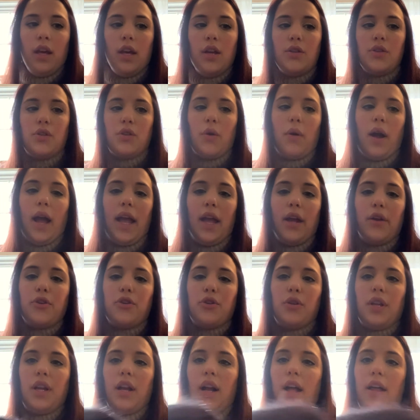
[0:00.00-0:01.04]
So I
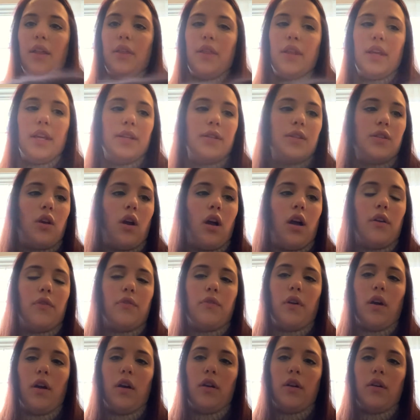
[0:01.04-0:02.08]
actually got this off
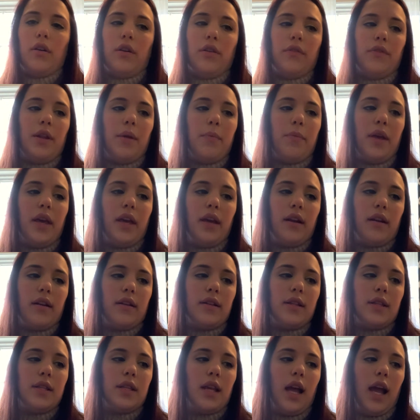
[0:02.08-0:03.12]
of Knit Picks.